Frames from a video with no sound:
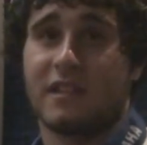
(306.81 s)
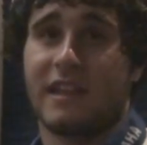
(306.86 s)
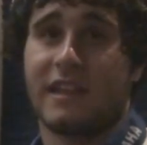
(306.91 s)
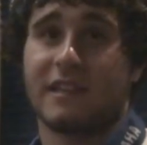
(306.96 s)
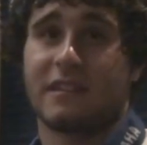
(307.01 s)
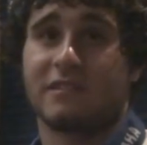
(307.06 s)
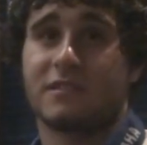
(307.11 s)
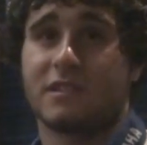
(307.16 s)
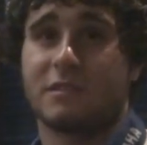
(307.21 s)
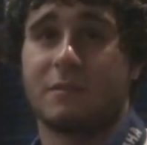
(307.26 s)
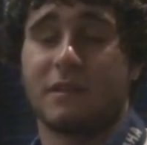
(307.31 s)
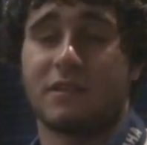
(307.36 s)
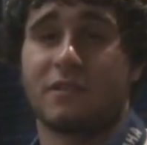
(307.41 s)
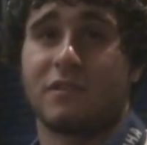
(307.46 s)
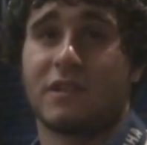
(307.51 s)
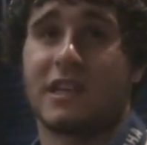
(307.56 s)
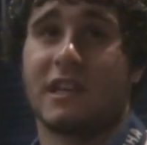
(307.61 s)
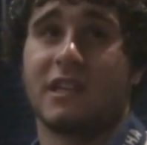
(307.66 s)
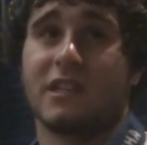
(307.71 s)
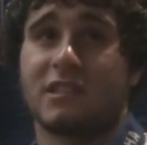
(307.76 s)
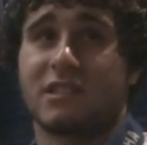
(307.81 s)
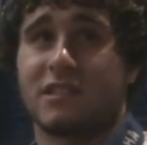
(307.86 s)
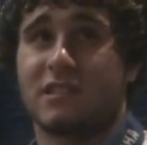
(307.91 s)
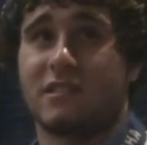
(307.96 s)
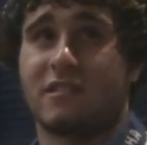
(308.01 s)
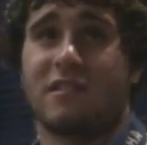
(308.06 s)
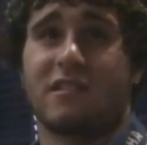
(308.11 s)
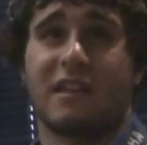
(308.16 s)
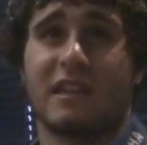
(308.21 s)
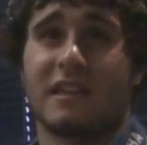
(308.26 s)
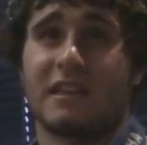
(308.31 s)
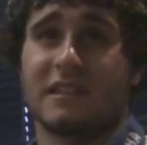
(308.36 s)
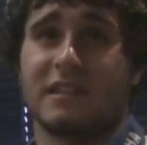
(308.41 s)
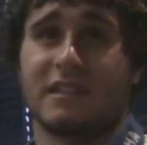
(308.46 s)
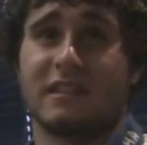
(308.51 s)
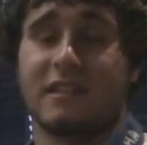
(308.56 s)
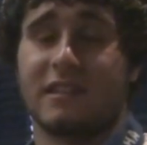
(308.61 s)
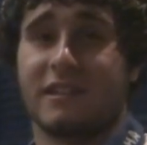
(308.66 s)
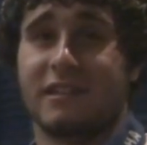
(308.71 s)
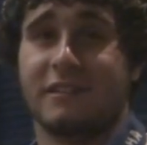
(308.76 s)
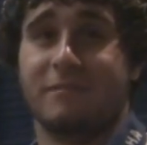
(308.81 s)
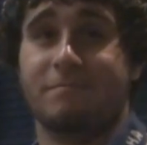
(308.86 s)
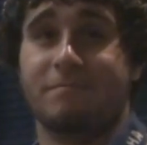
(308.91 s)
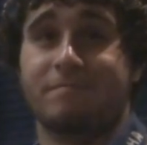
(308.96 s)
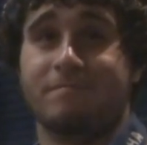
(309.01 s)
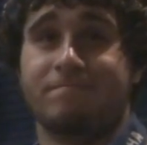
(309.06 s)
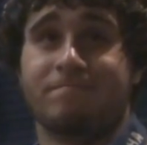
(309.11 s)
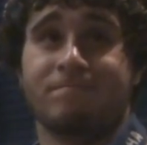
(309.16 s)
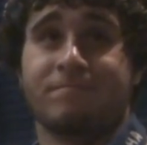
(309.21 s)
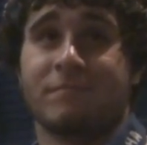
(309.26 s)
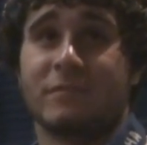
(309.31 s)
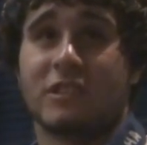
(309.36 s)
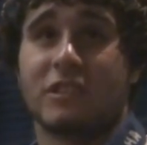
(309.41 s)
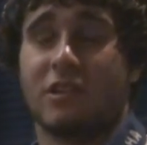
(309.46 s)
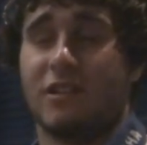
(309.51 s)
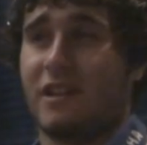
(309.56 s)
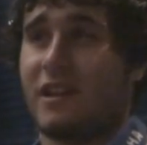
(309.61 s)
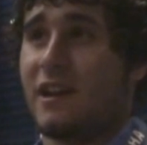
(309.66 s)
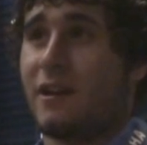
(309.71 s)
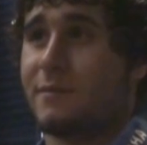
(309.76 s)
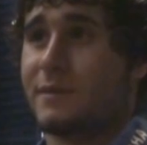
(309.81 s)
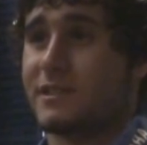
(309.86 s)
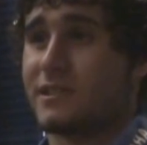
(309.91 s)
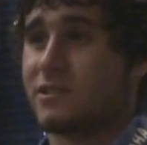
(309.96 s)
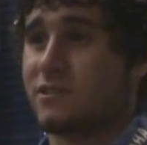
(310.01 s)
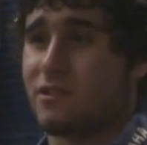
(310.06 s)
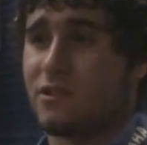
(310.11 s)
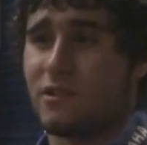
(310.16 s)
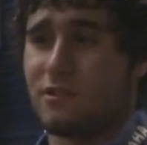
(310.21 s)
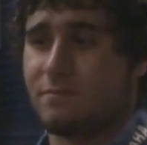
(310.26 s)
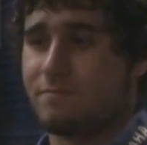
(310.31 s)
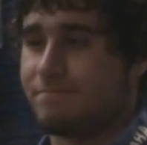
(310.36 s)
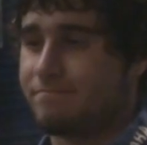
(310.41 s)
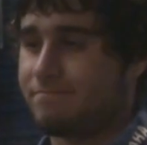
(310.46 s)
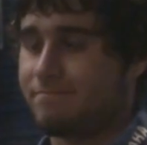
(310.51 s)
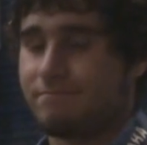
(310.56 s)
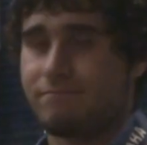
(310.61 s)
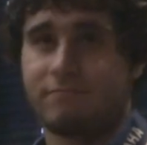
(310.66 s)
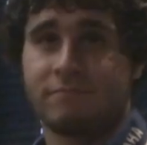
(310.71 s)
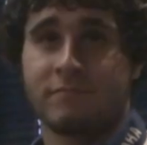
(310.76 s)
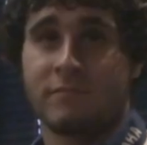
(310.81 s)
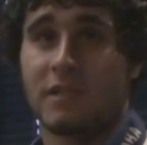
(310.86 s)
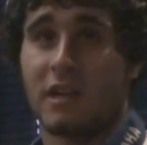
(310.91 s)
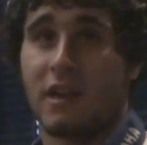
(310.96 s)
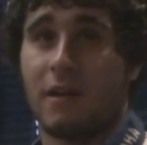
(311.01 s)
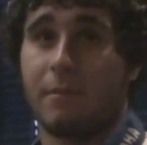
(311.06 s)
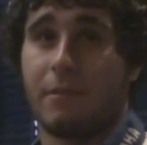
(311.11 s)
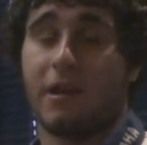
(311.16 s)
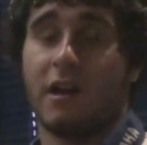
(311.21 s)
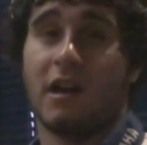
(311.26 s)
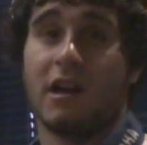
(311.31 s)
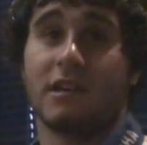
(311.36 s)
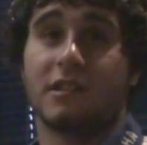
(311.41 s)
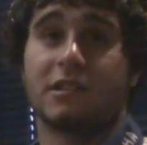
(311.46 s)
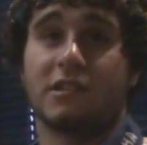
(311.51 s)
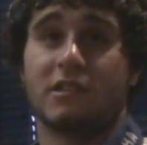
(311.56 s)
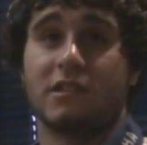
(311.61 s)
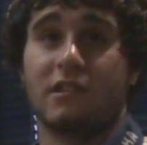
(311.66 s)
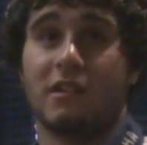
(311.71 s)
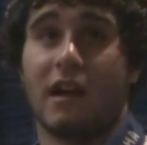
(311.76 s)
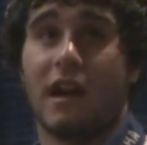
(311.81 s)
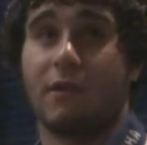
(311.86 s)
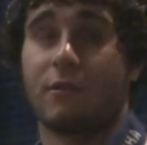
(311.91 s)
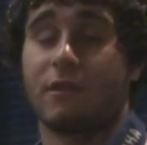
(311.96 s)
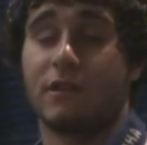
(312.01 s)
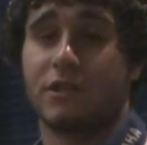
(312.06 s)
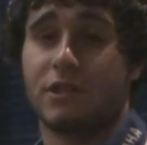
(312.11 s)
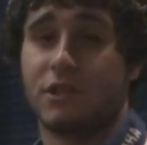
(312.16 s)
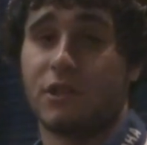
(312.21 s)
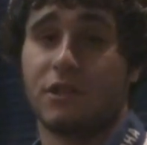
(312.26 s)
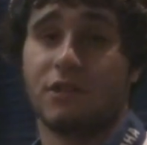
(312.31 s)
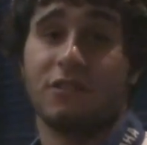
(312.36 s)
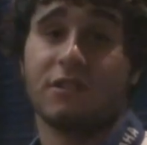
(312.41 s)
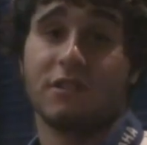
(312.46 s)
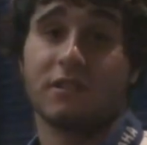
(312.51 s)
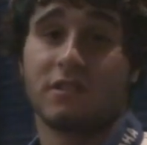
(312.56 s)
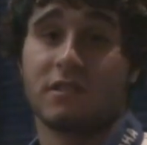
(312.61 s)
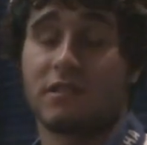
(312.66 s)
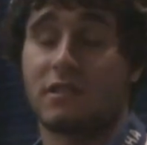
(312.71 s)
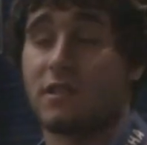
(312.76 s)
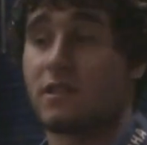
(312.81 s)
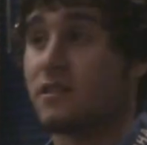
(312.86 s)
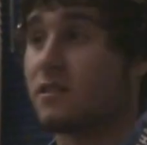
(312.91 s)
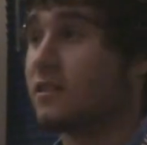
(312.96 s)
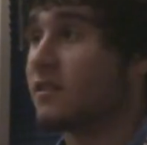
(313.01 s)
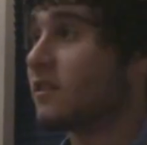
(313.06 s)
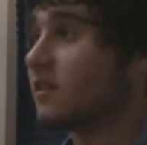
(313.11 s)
like specification thing, and so the helmets are all top notch. The iRun show is.